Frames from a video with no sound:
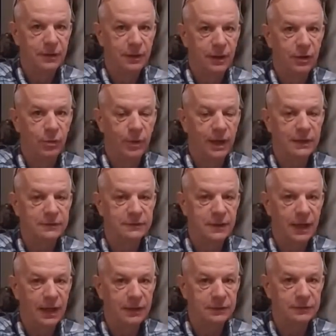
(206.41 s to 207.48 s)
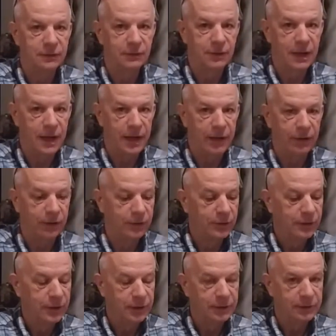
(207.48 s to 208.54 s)
Otherwise, God is a liar
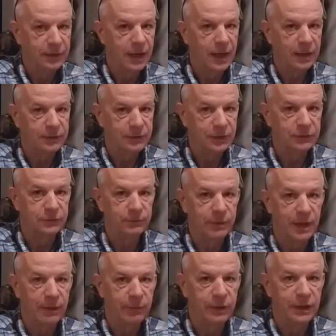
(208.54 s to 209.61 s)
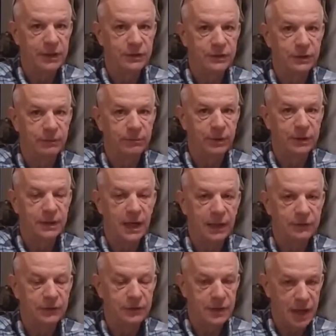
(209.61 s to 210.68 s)
and God does abomination. But God
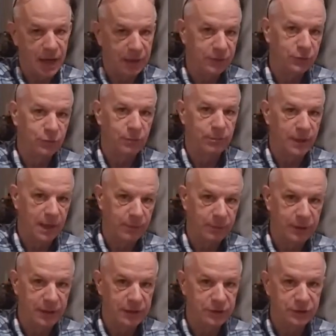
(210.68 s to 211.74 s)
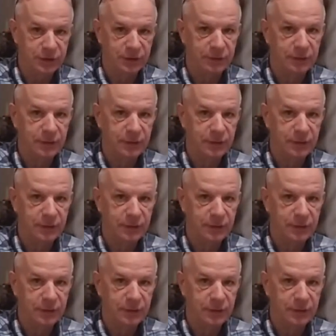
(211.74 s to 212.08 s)
did not do abomination.